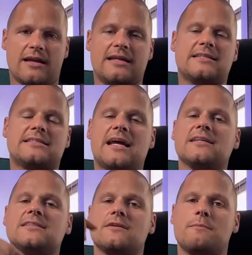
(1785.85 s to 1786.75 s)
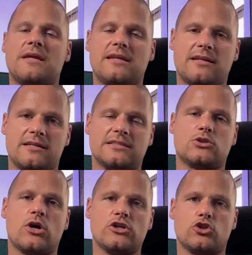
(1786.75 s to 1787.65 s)
it doesn't mean that it's
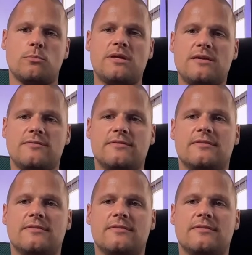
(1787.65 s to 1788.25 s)
going to be